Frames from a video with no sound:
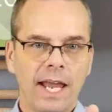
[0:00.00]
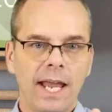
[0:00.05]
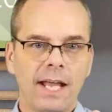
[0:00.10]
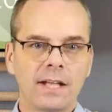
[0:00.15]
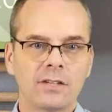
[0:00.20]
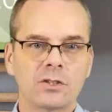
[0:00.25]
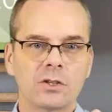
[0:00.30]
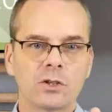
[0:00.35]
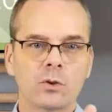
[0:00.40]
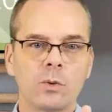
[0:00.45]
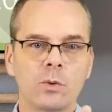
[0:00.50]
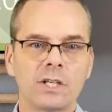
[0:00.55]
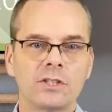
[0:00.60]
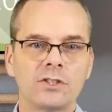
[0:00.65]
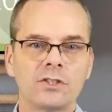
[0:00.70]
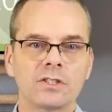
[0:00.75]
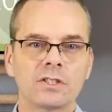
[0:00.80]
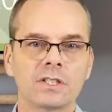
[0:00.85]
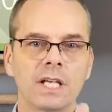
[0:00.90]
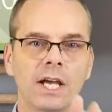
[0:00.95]
answer
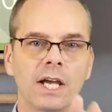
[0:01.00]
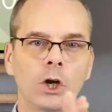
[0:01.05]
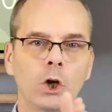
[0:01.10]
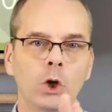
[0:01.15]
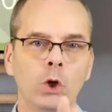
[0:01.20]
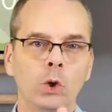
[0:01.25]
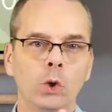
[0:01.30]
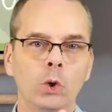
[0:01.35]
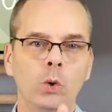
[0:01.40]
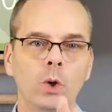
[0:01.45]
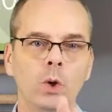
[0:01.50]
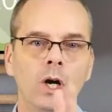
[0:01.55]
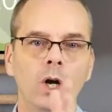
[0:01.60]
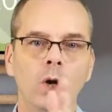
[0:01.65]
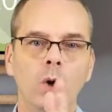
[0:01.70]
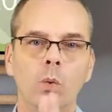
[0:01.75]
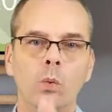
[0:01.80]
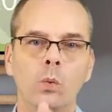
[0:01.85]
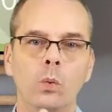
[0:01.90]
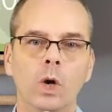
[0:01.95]
questions like who,
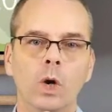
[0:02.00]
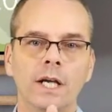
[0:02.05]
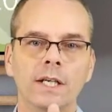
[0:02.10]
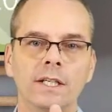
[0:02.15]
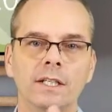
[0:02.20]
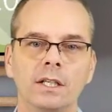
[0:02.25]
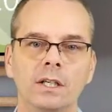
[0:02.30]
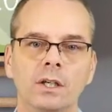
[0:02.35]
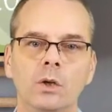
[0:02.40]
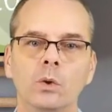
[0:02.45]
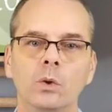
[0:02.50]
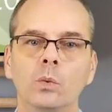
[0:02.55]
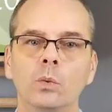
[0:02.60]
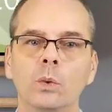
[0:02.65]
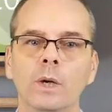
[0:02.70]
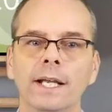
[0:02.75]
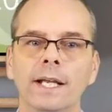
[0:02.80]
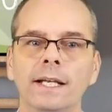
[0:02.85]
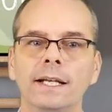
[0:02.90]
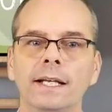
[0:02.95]
what,
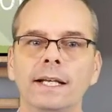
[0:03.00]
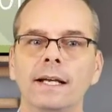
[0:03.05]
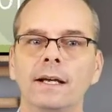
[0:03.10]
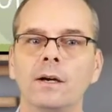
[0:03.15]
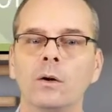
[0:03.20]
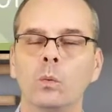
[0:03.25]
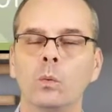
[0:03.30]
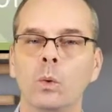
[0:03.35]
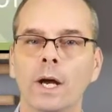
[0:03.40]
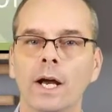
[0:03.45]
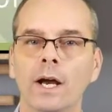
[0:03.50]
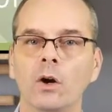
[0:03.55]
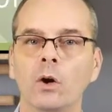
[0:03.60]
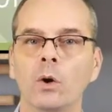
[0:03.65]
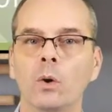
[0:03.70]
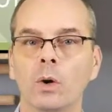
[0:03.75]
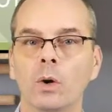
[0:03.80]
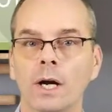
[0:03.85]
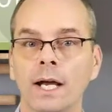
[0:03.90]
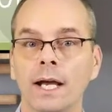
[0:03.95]
when, where,
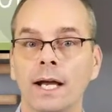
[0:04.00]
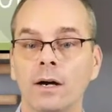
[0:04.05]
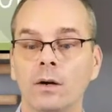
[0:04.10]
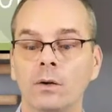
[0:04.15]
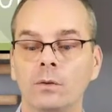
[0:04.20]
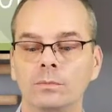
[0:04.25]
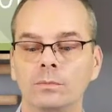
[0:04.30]
or how.